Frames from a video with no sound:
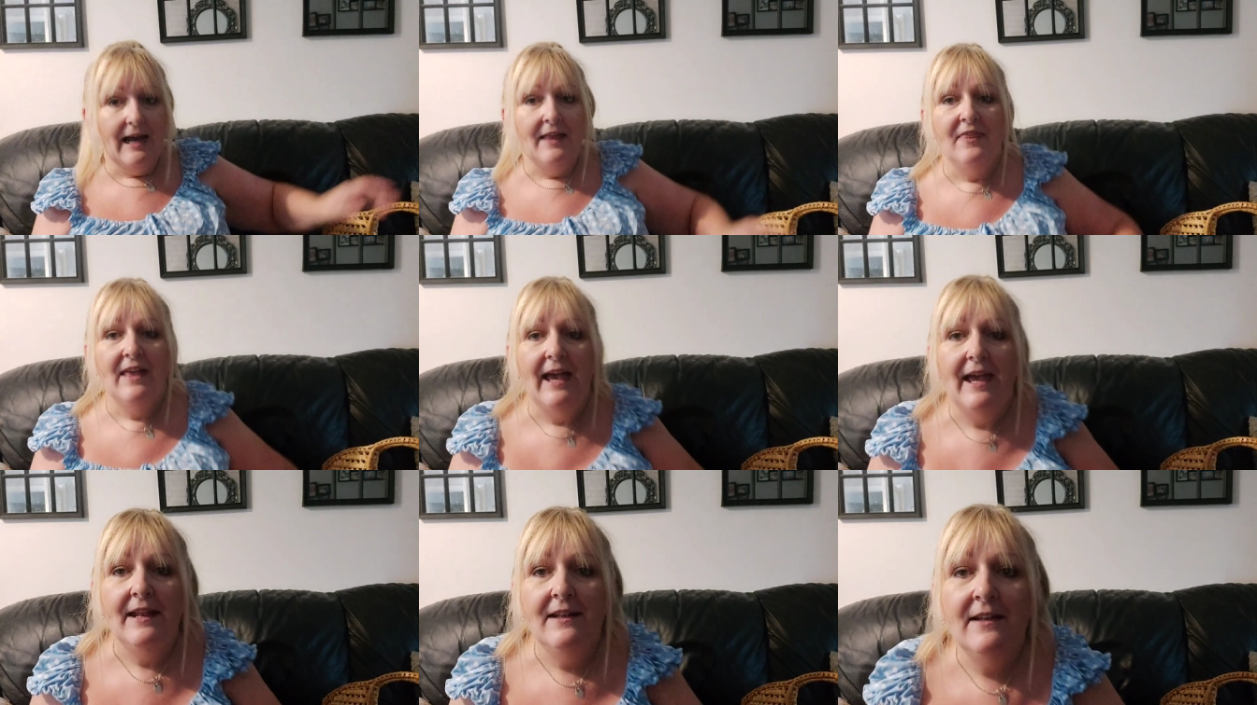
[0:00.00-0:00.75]
And then,
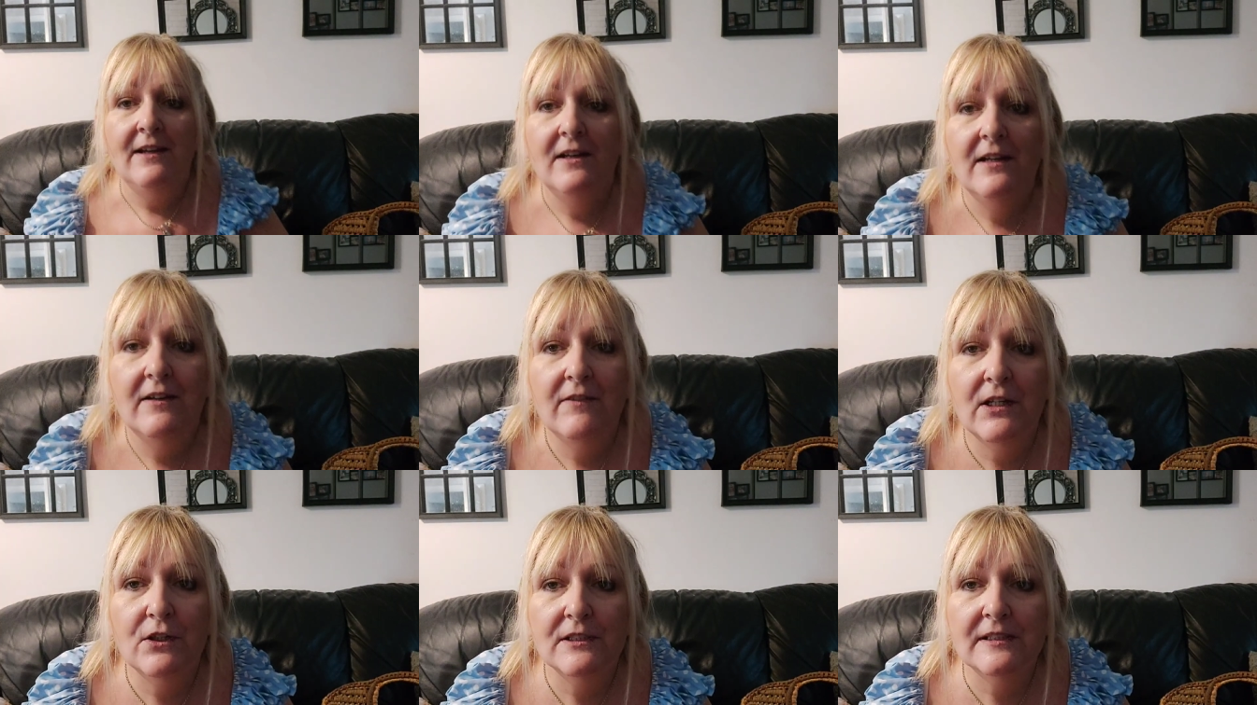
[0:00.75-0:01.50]
have
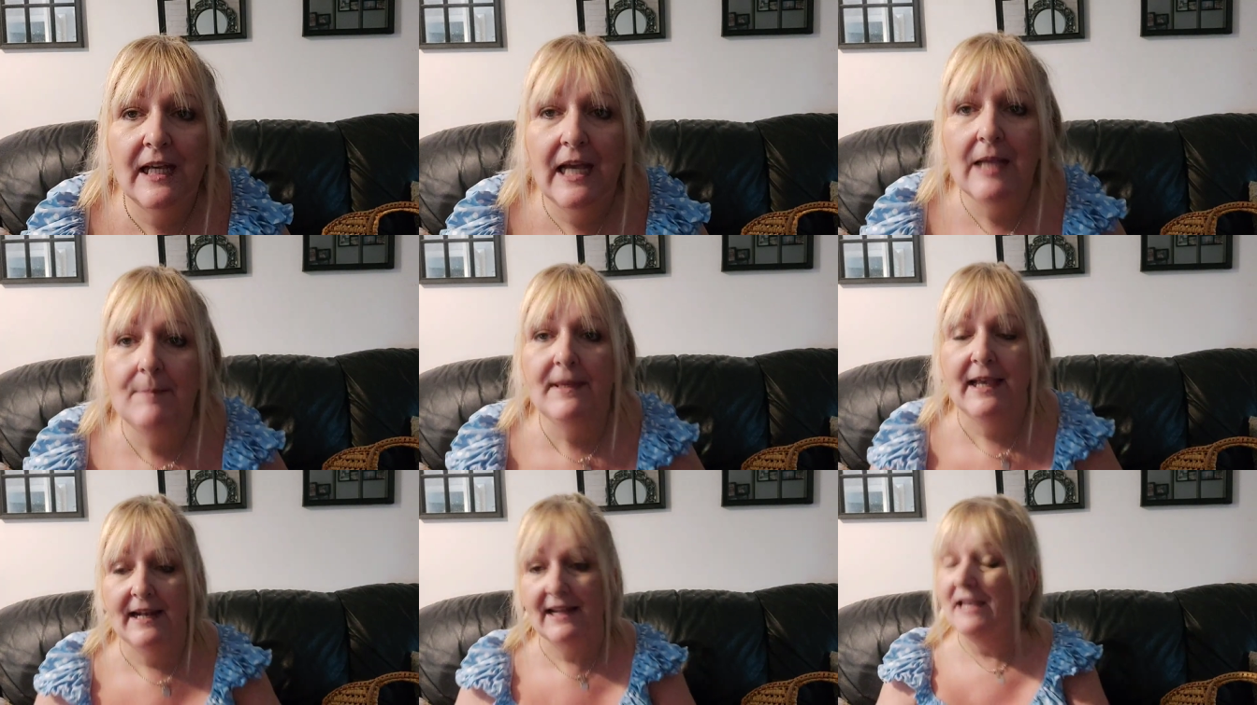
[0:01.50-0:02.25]
I got time?
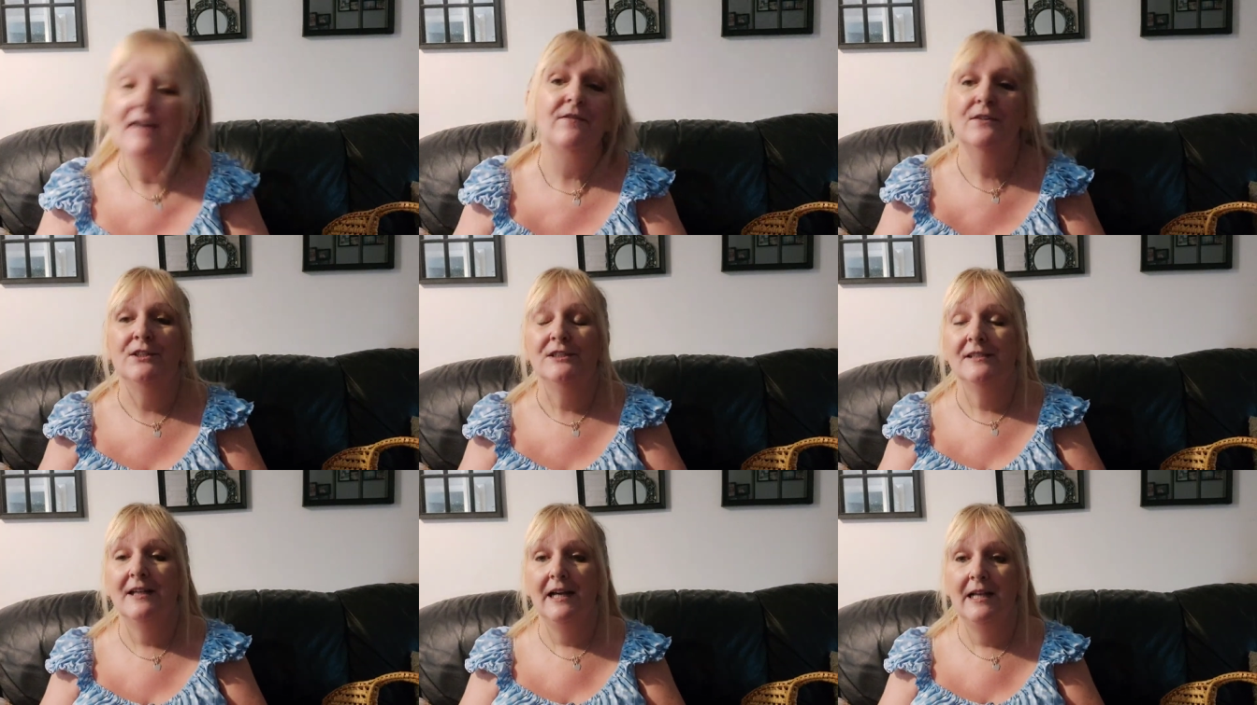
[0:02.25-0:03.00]
Yeah, I have
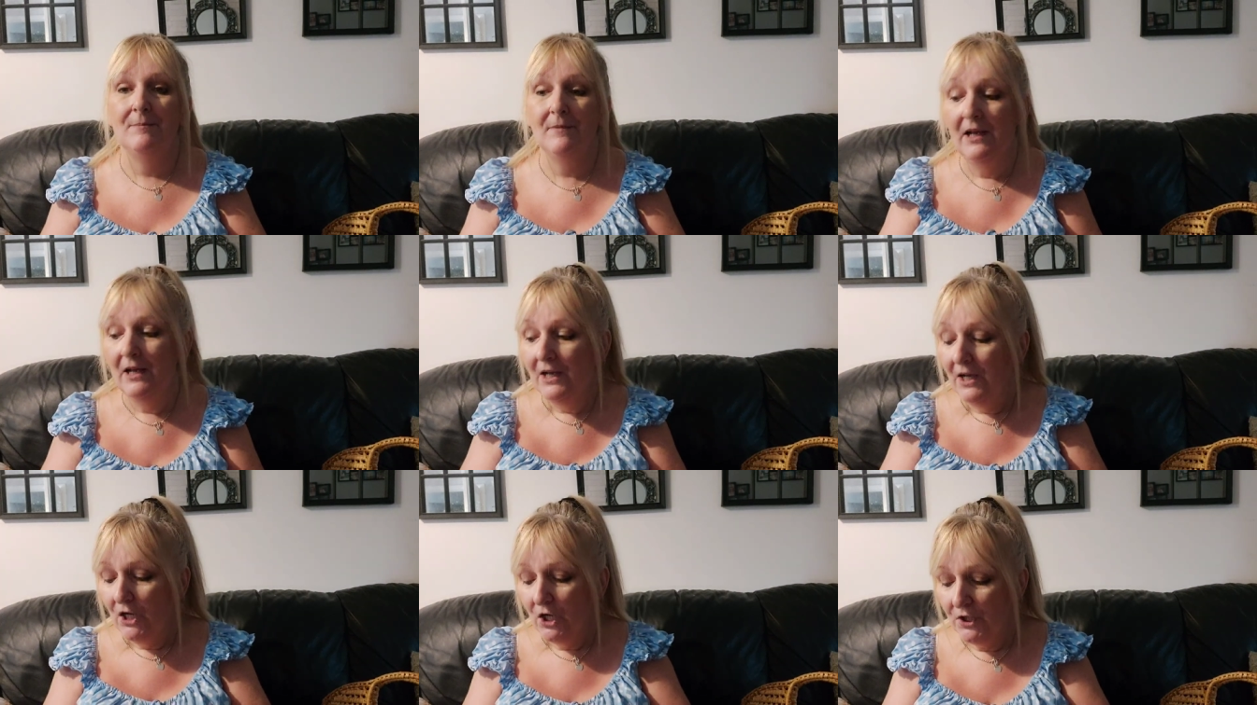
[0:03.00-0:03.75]
got time.
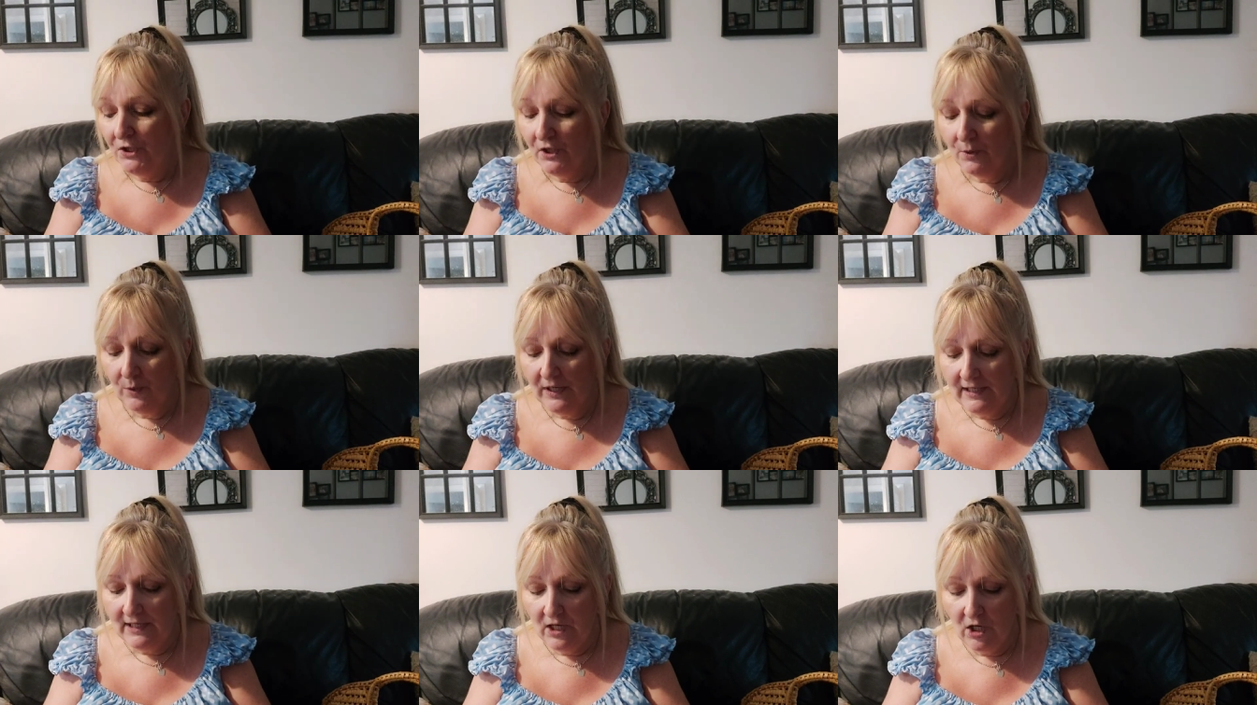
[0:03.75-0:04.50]
On the
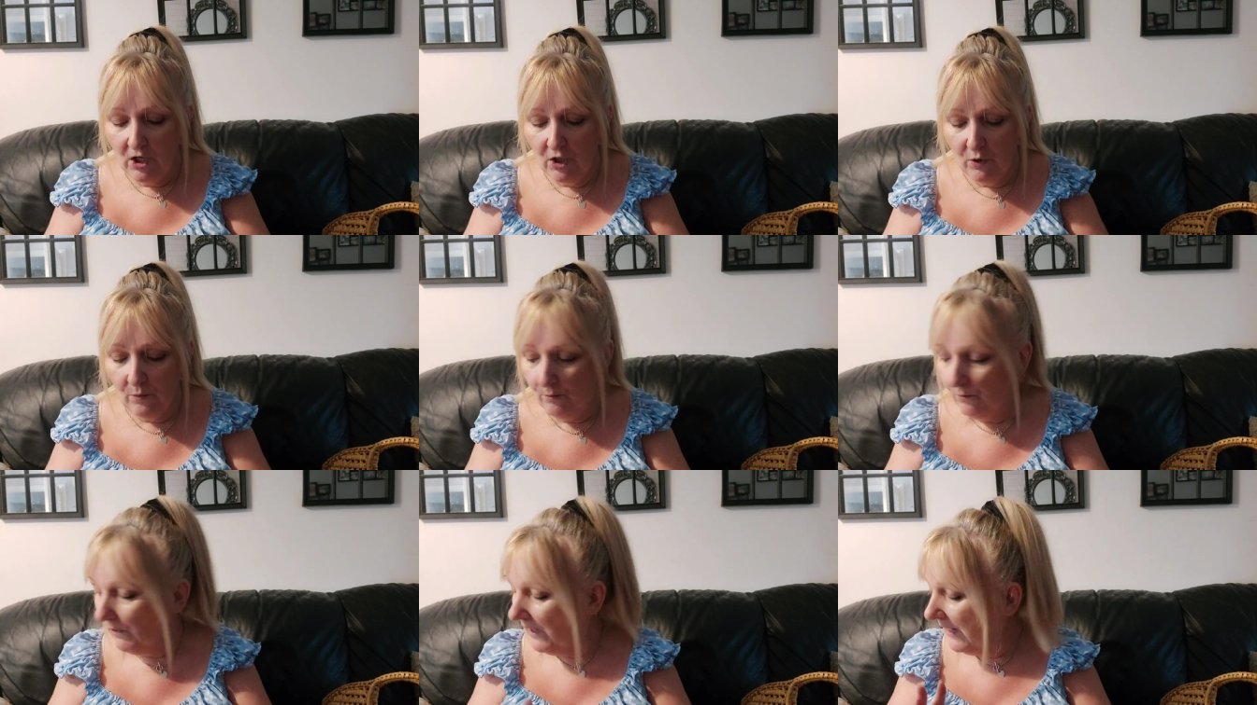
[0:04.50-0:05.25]
way
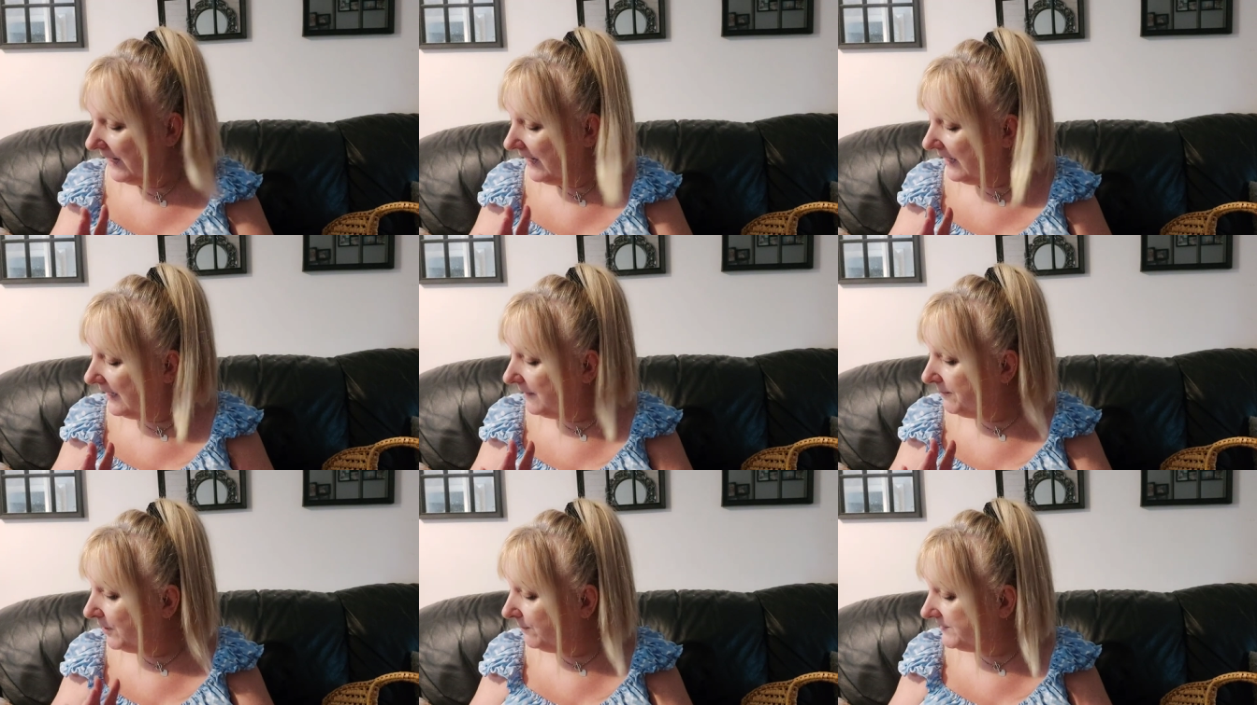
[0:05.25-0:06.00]
home, I
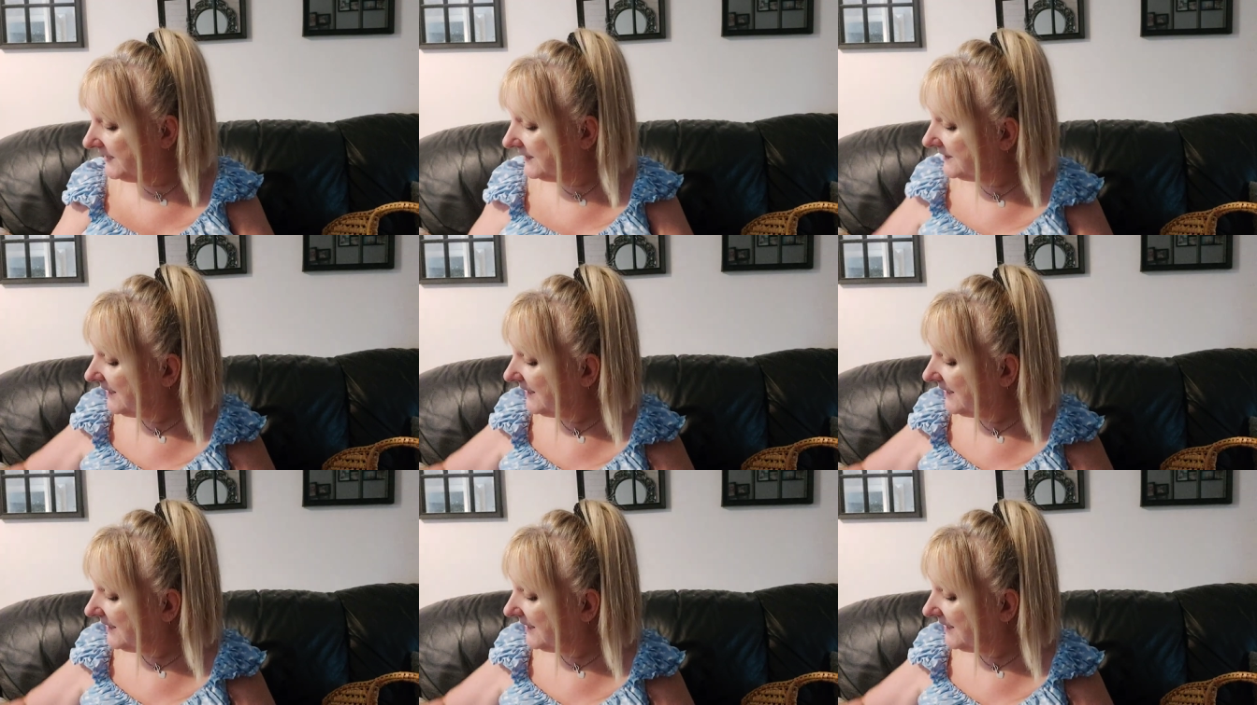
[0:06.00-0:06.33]
popped in